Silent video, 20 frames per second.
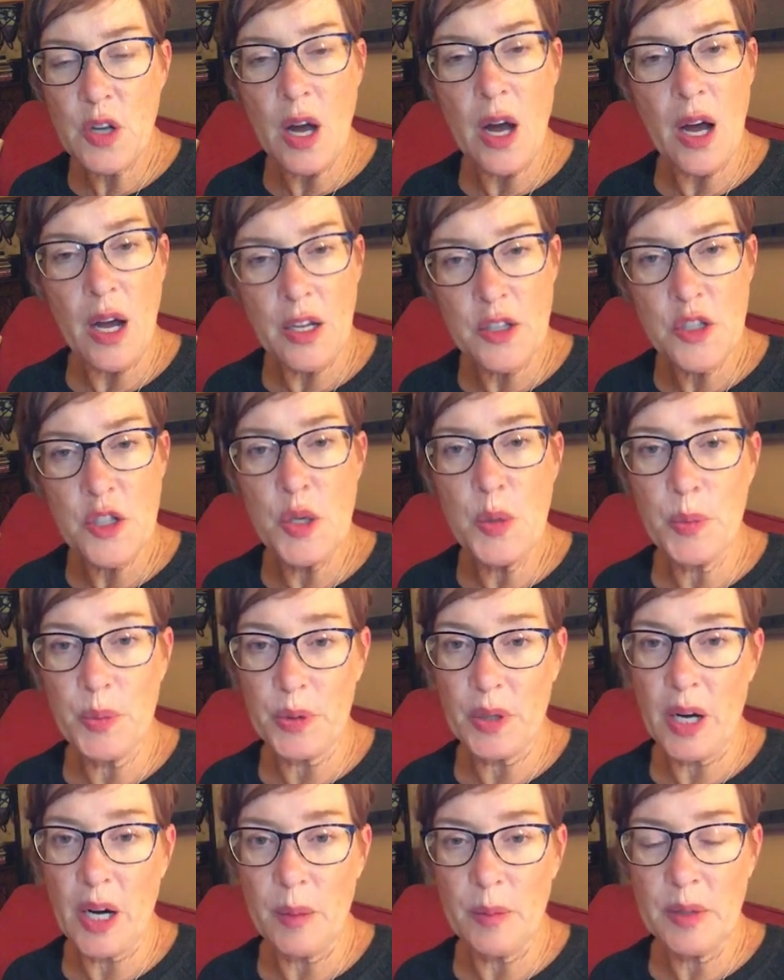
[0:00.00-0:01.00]
cause you
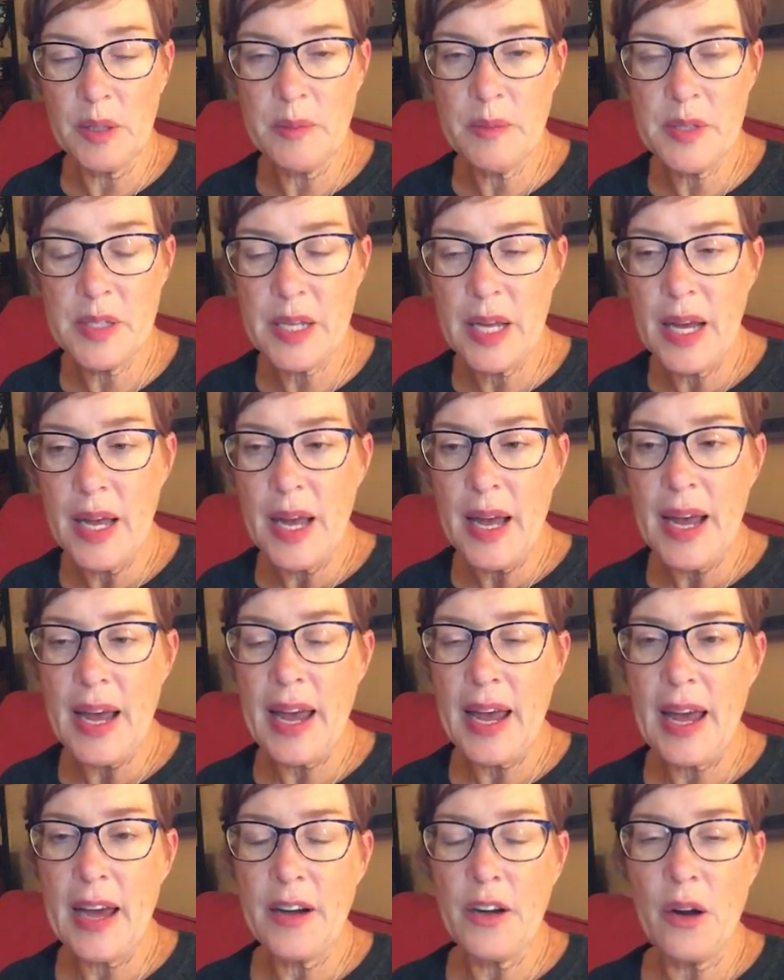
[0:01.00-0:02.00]
problems,
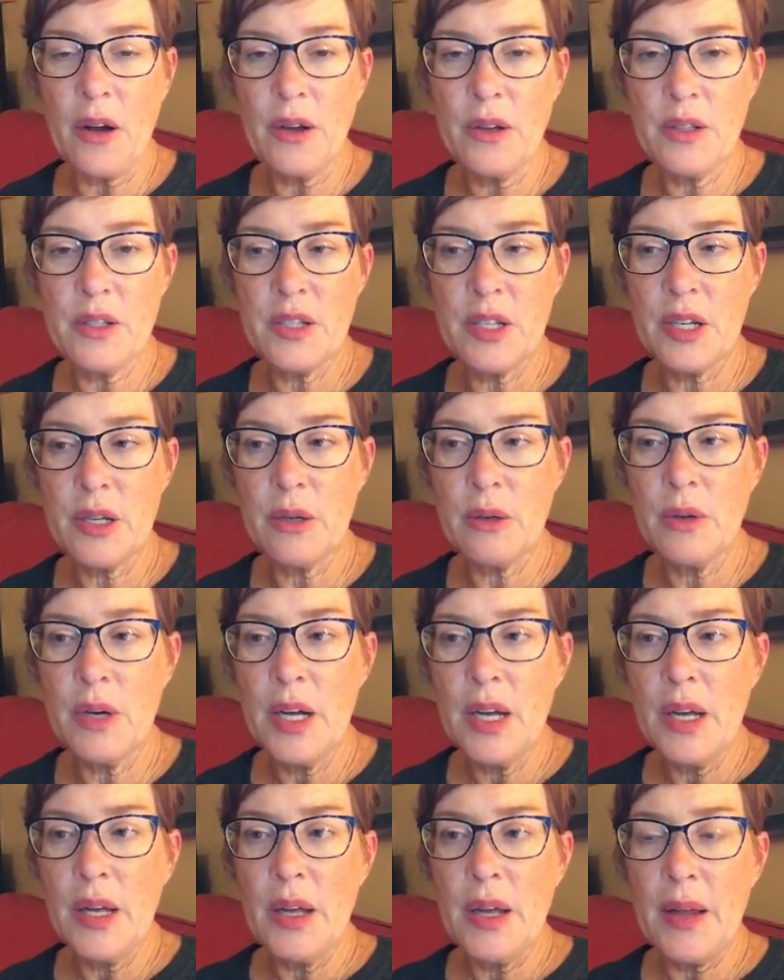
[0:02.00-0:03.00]
and also
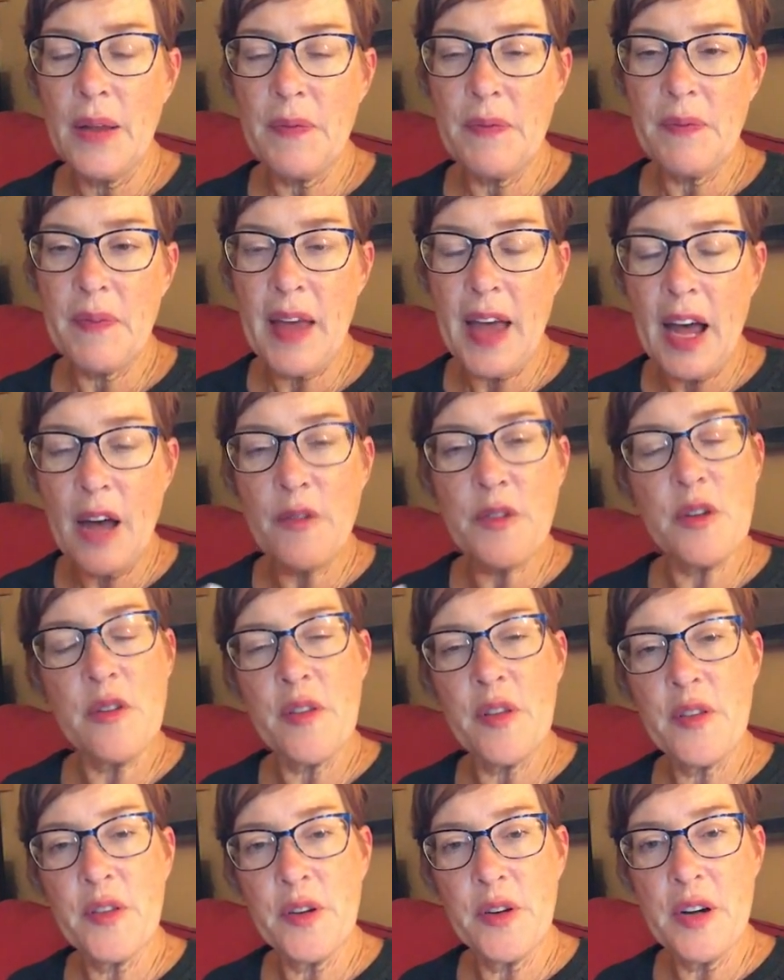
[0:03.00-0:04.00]
after
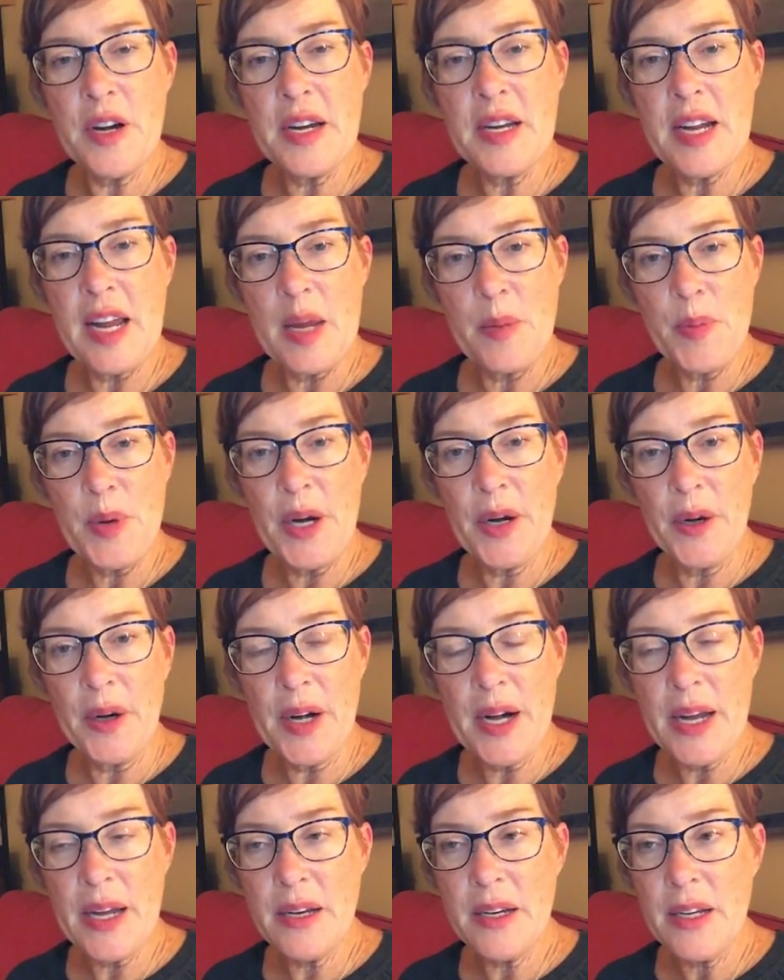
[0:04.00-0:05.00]
the 30 day
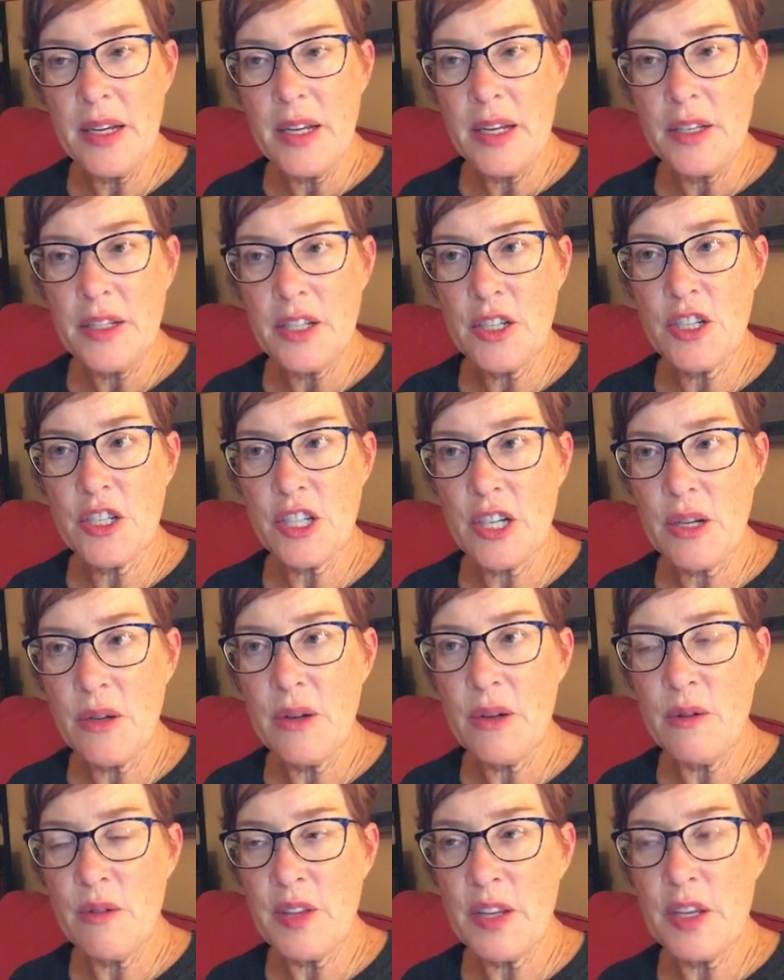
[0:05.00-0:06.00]
period, to show
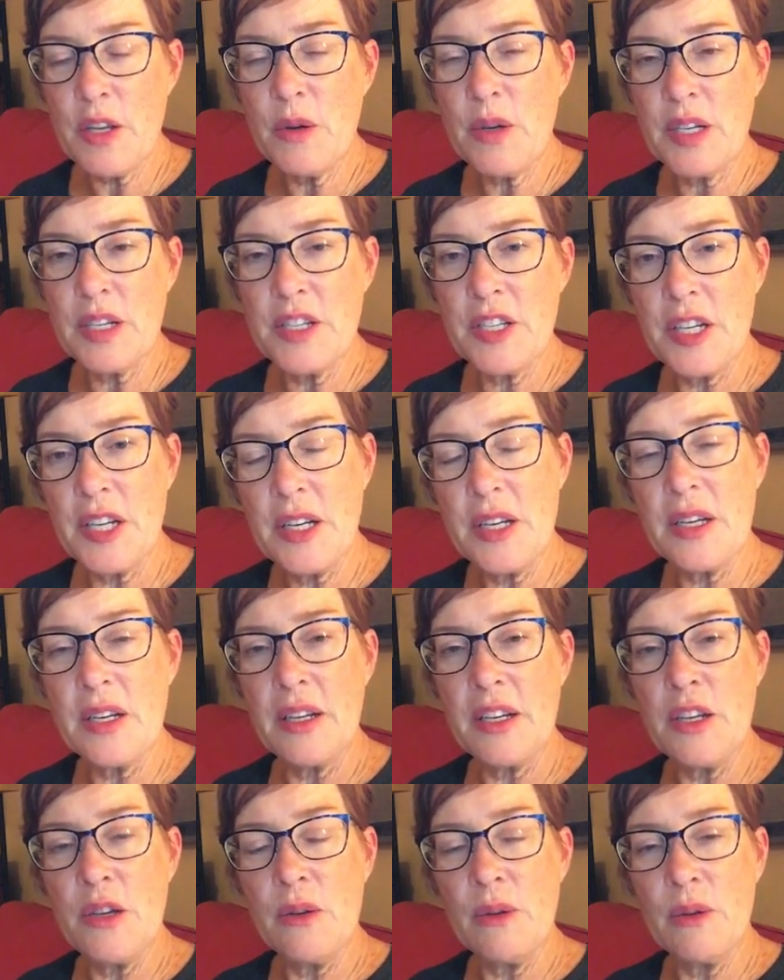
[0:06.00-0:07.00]
you that you,
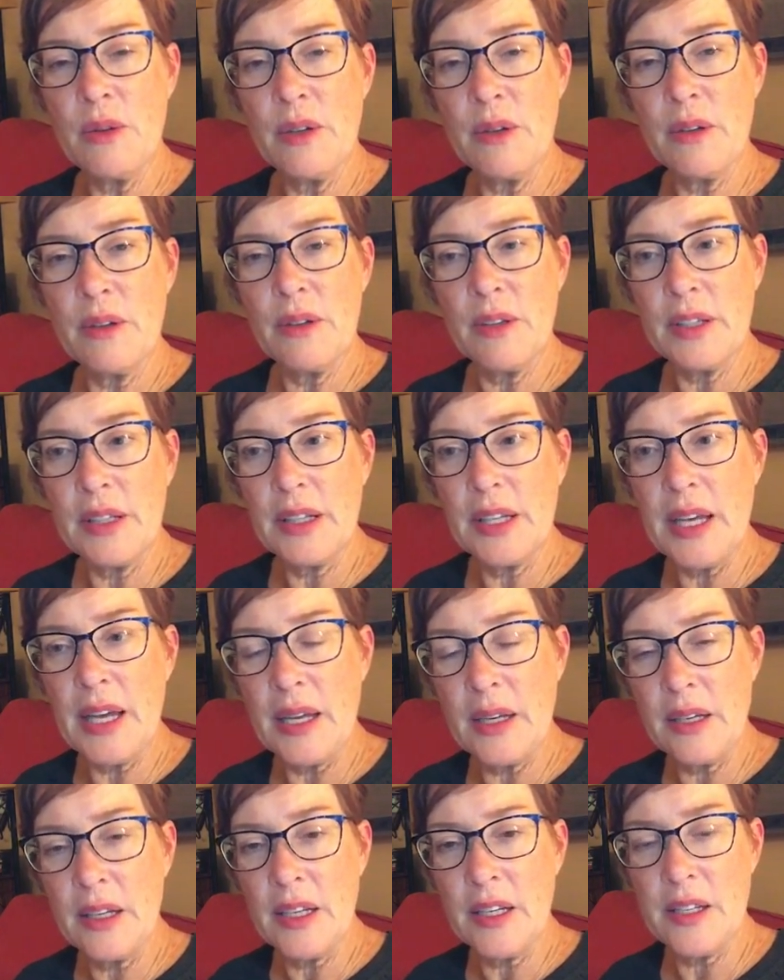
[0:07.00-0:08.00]
you
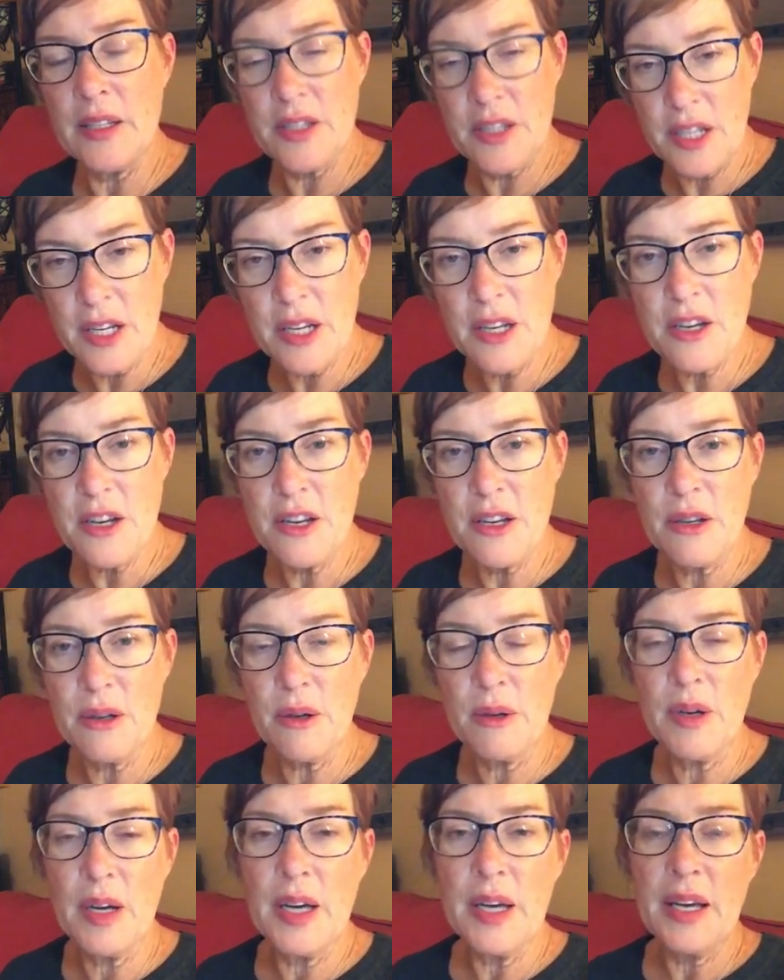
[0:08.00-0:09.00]
can
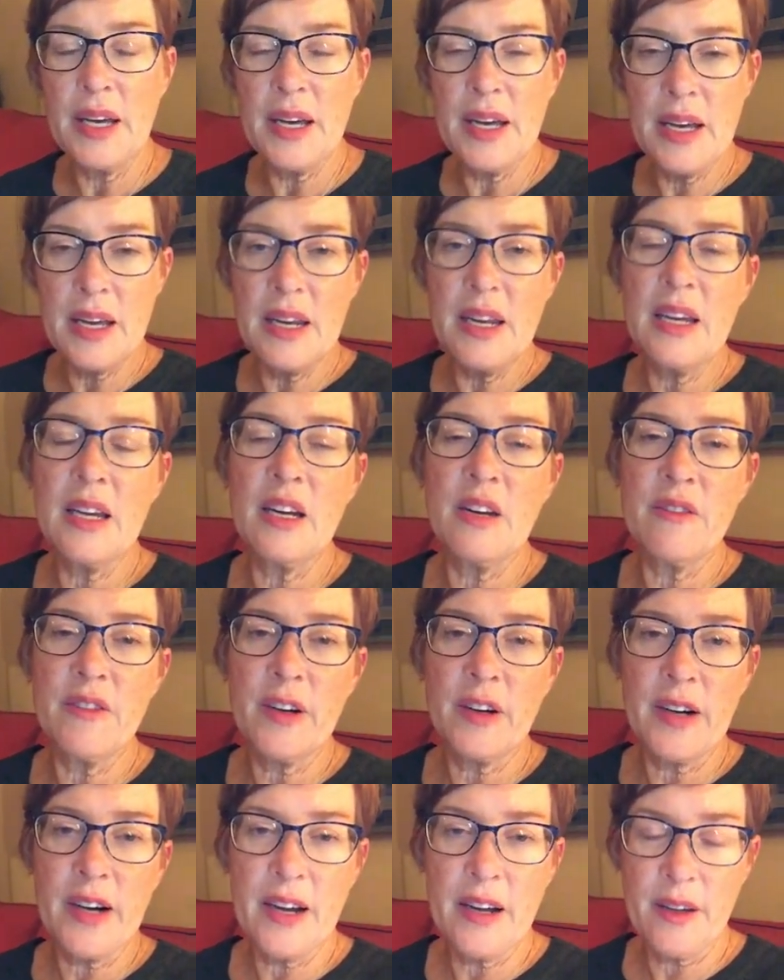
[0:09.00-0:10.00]
continue eating in a
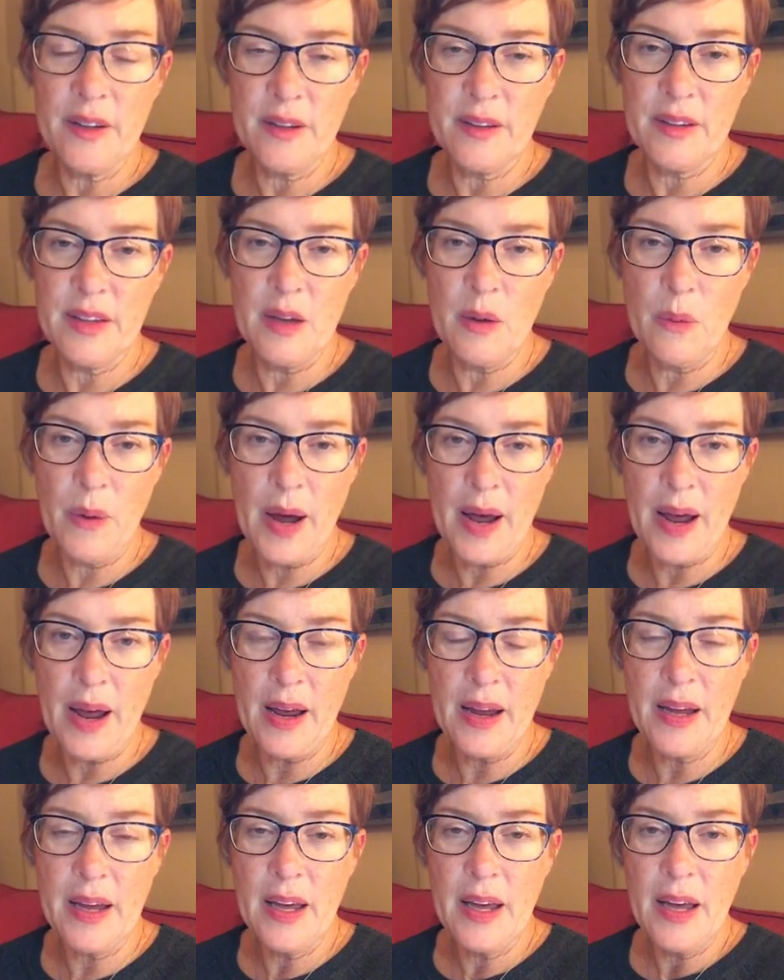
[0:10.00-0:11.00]
very healthy
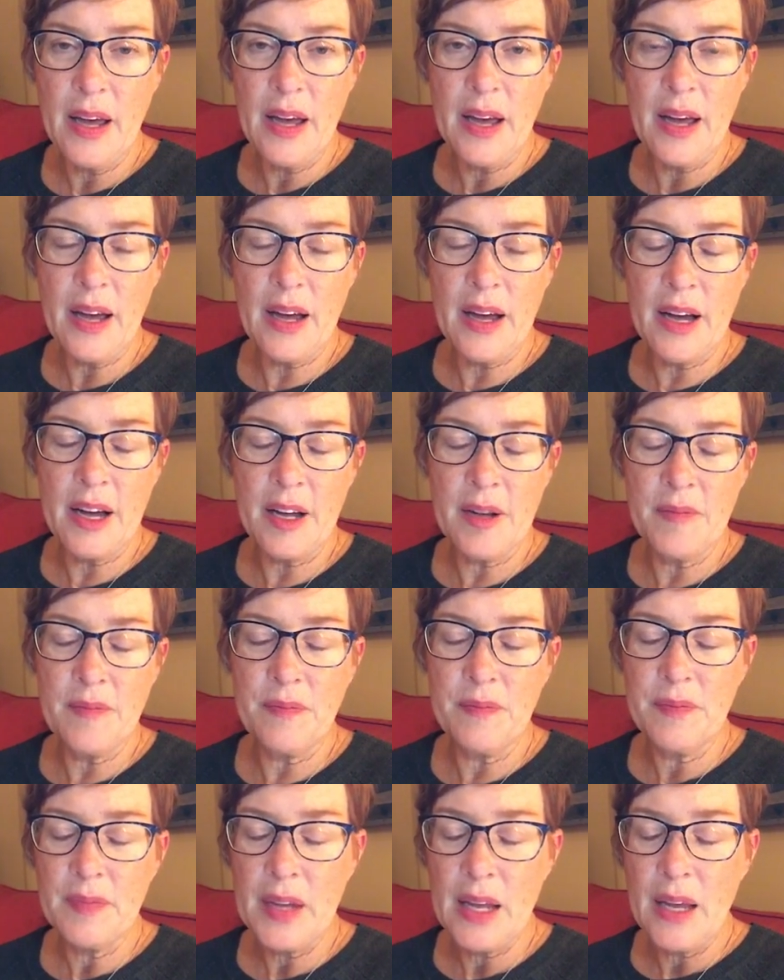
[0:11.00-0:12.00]
way.
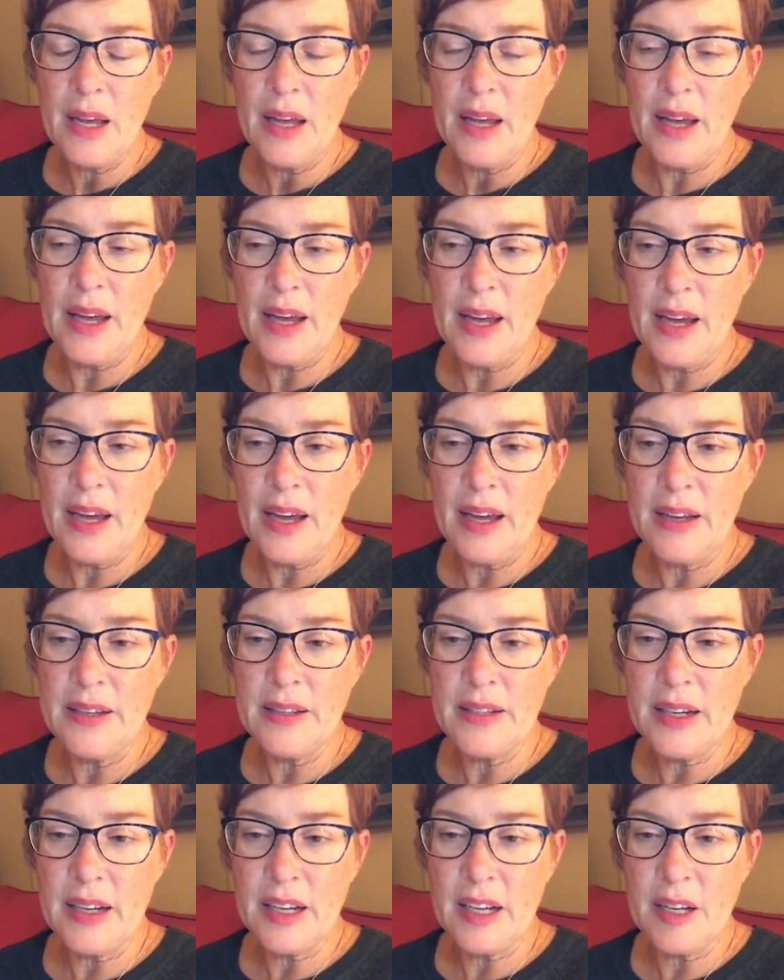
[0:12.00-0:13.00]
Um,
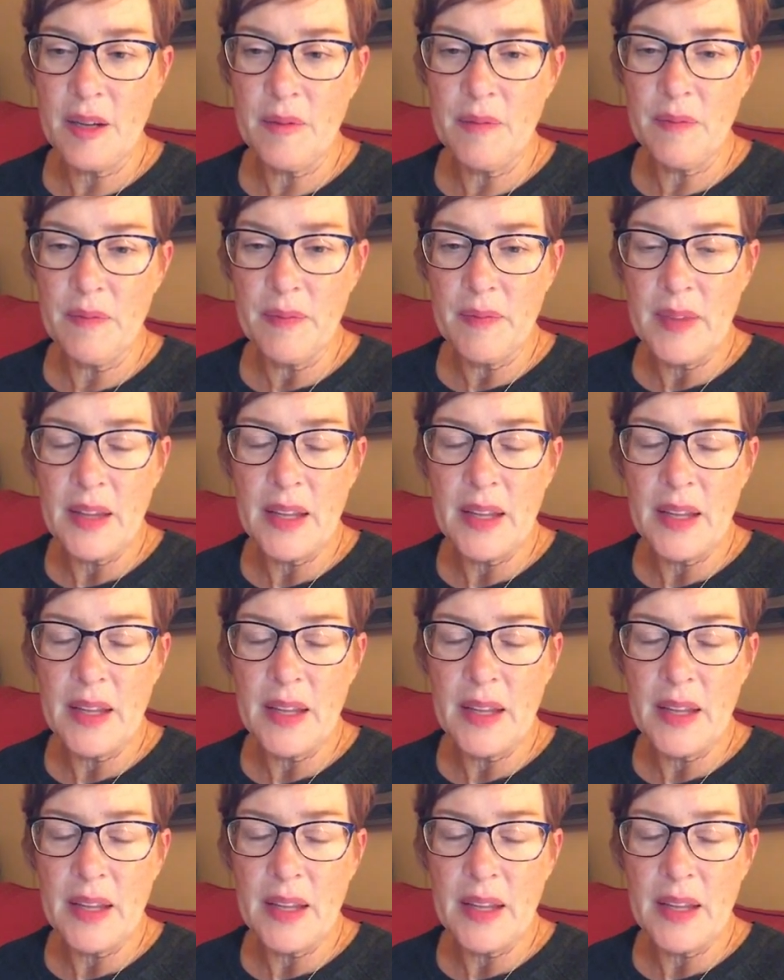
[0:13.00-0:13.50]
and, um,